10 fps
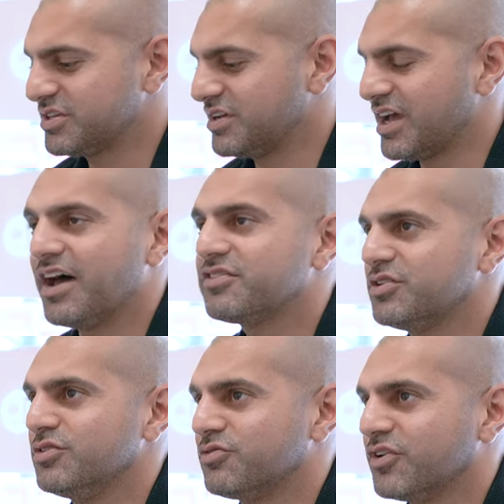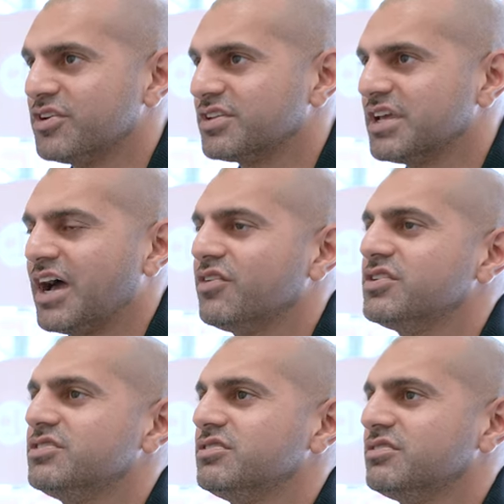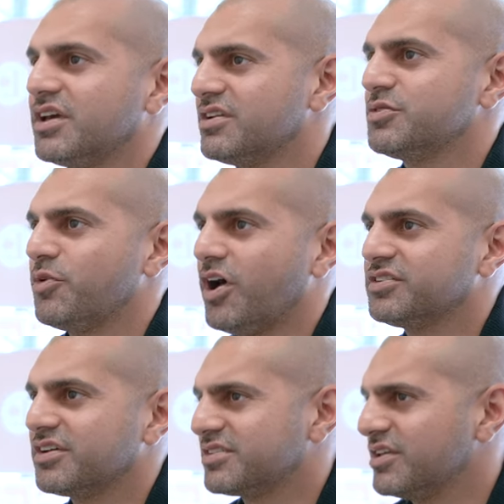to ask you firstly, how did you get into politics?